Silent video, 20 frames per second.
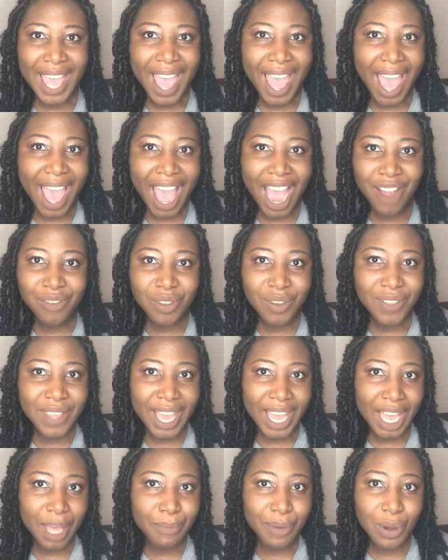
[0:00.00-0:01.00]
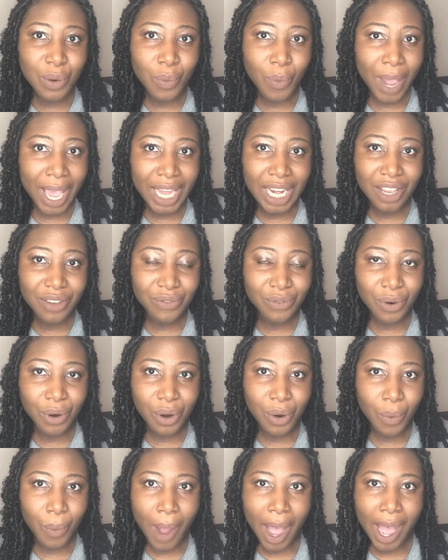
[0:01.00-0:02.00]
After they had been waiting for a
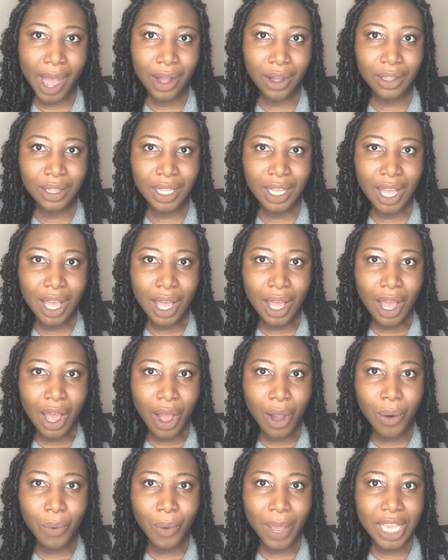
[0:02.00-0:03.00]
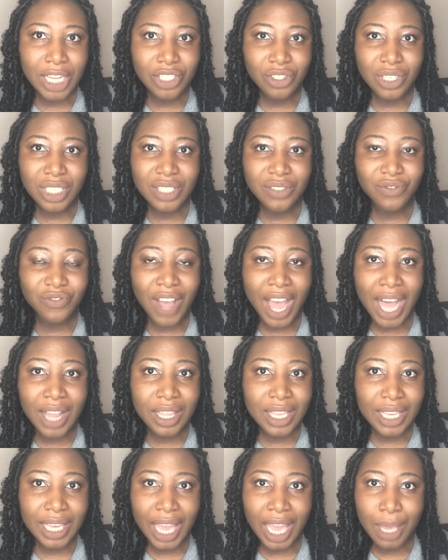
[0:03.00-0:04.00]
while, a waitress finally
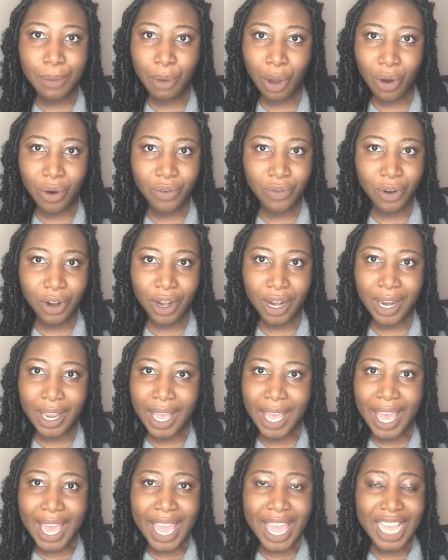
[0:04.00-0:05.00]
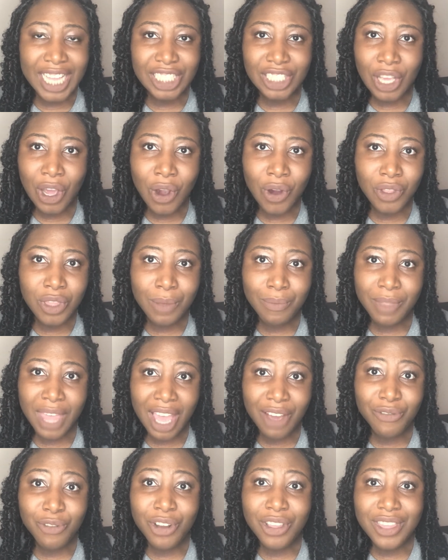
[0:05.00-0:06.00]
came over and told them
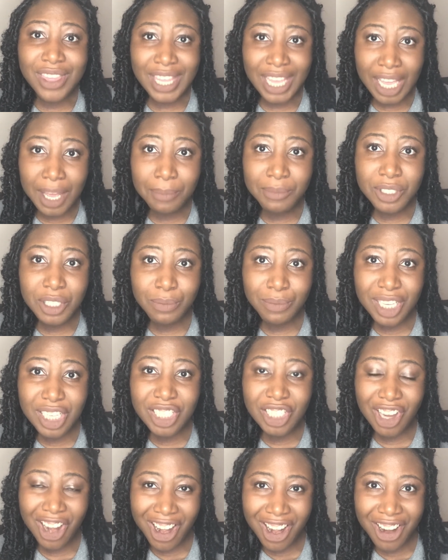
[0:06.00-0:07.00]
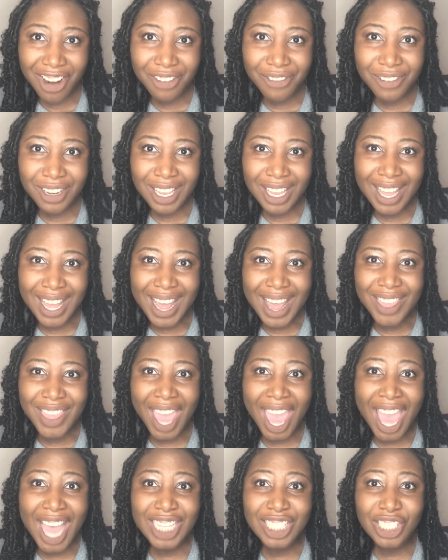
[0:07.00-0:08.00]
that for them to be served, they
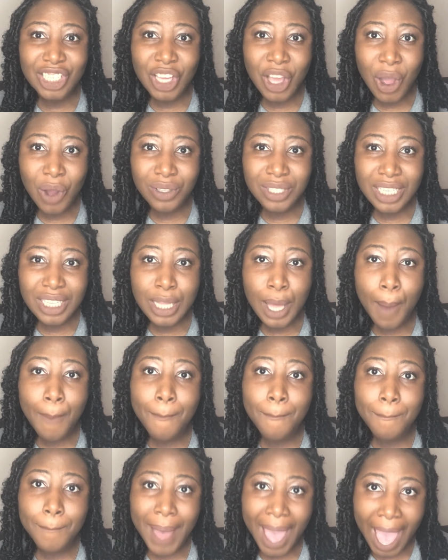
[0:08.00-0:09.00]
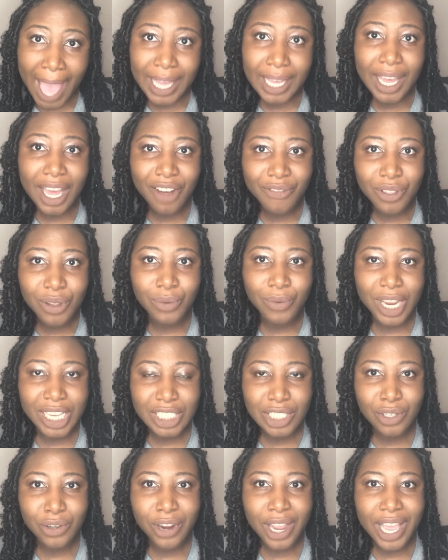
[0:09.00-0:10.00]
had to go to the back of the
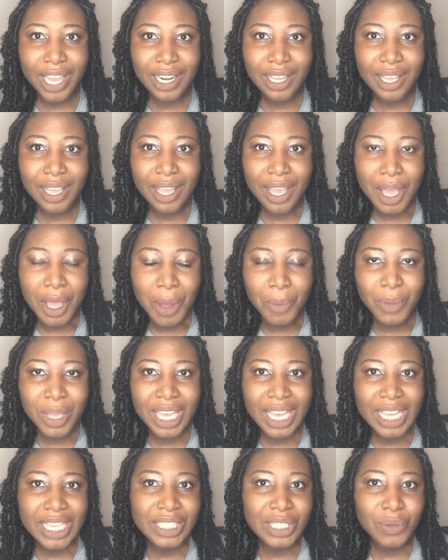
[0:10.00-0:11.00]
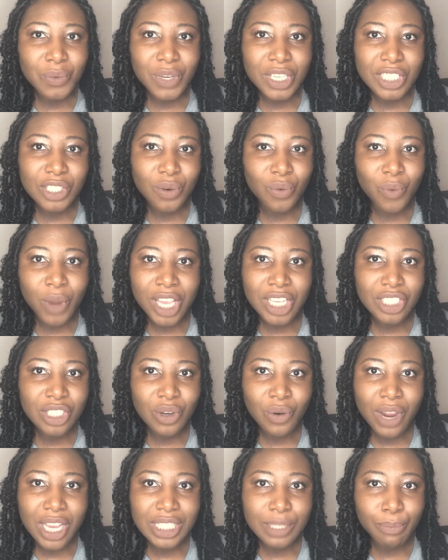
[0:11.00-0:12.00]
restaurant because it was the
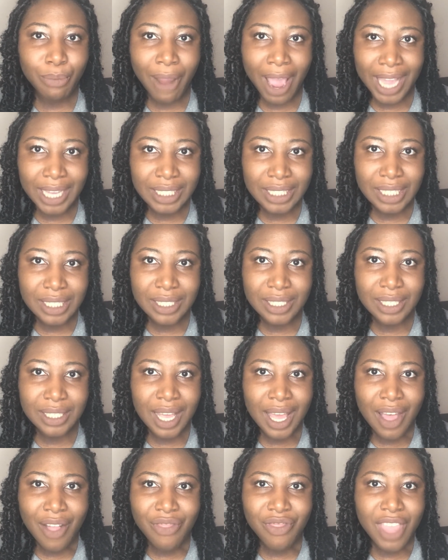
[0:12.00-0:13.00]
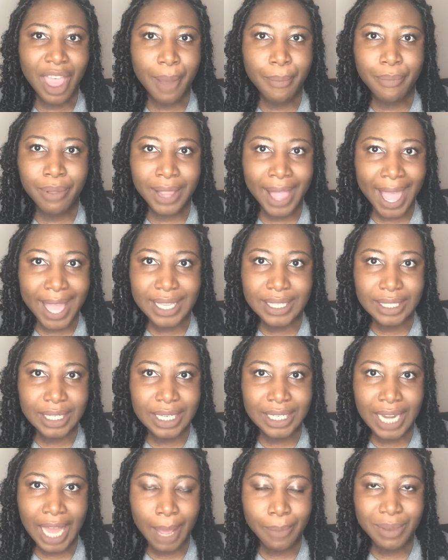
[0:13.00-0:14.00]
restaurant's practice that blacks could
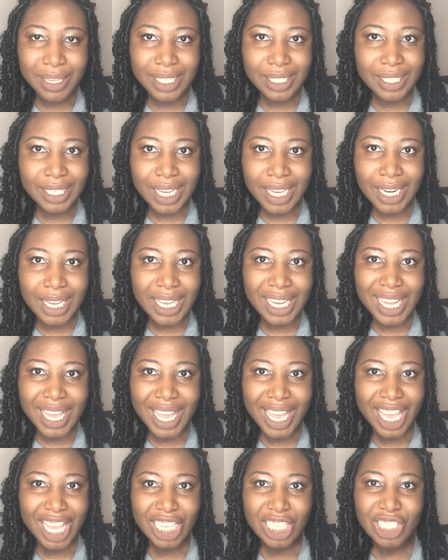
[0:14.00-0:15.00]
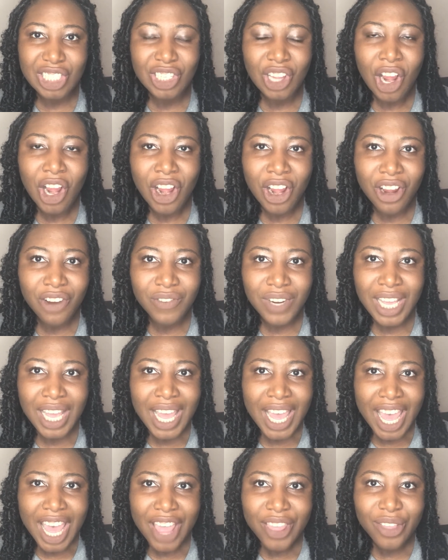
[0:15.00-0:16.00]
not be seated and served
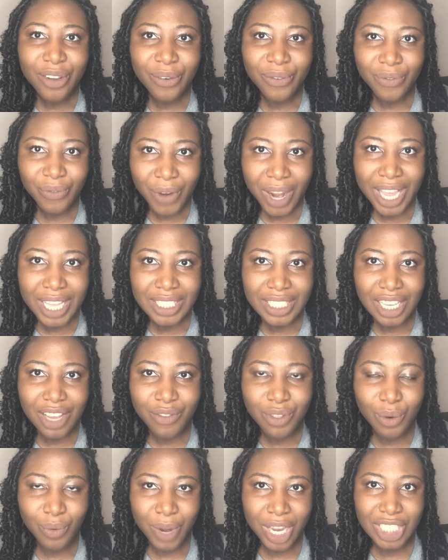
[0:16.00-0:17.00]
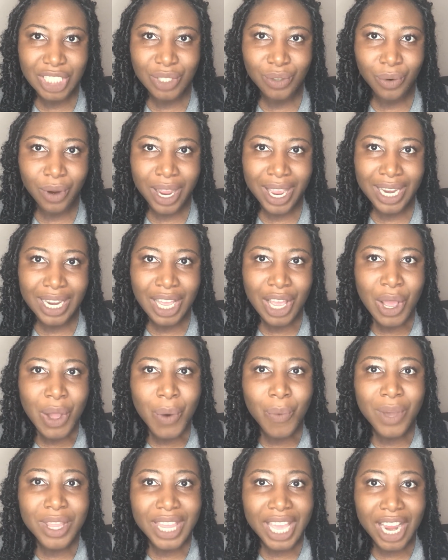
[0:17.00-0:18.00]
in the front of the restaurant
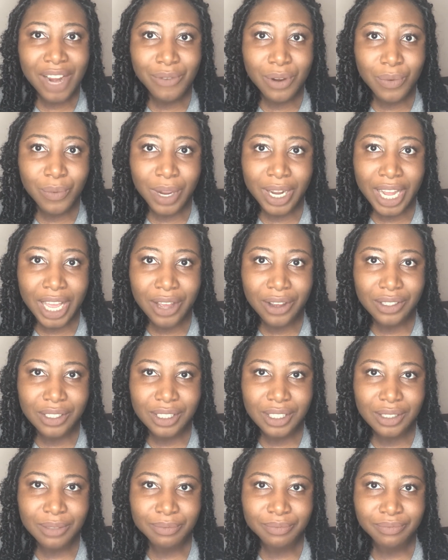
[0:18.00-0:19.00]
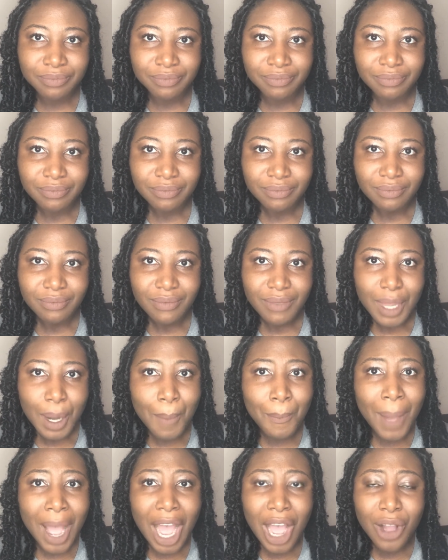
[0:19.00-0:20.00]
with everyone else.
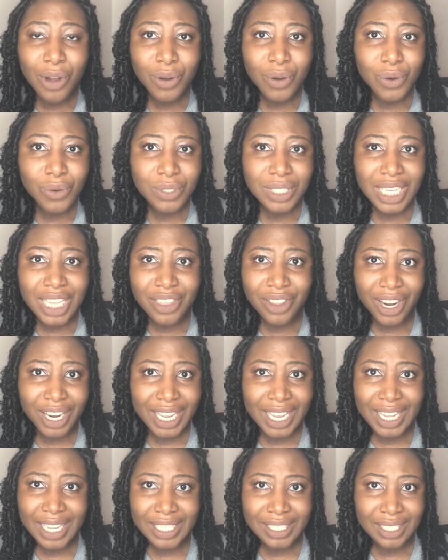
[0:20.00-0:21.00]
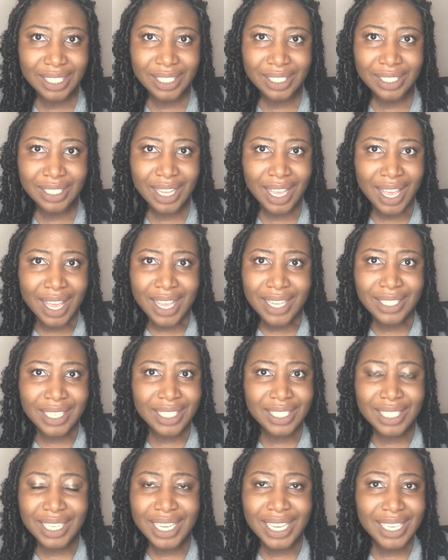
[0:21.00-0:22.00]
My uncles and their cousins
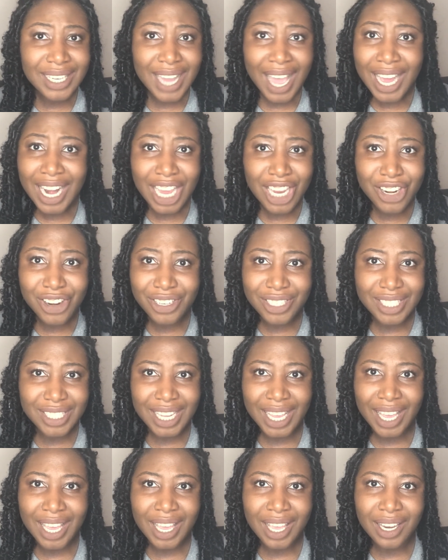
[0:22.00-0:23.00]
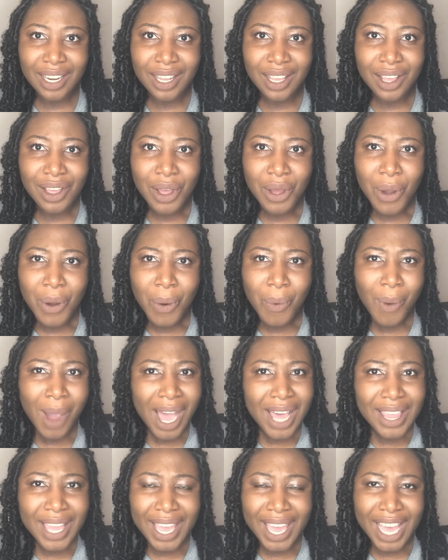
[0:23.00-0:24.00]
just could not understand why
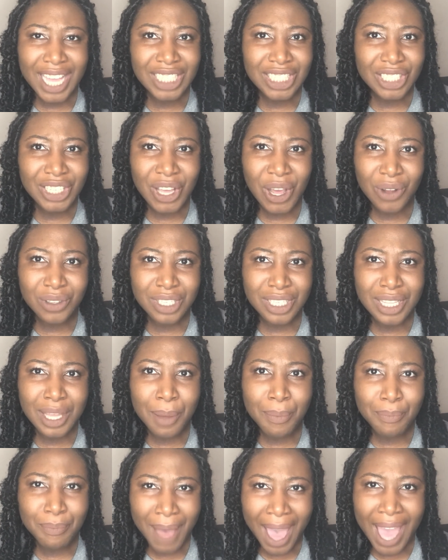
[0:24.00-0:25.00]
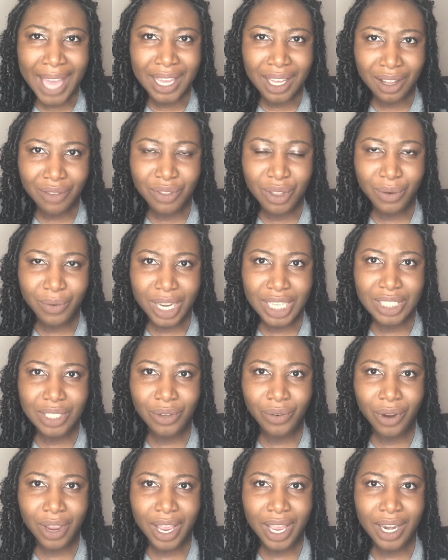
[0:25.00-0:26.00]
they had to go to the back of the
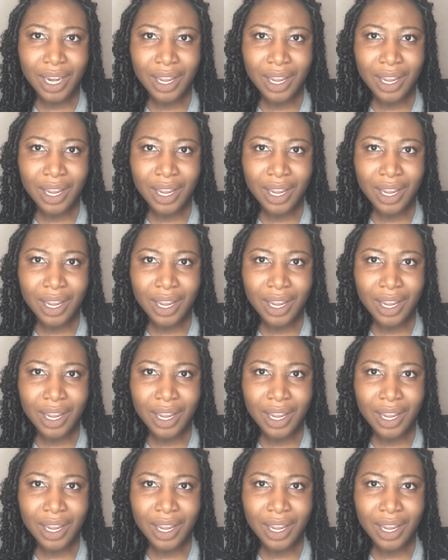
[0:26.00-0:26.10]
restaurant.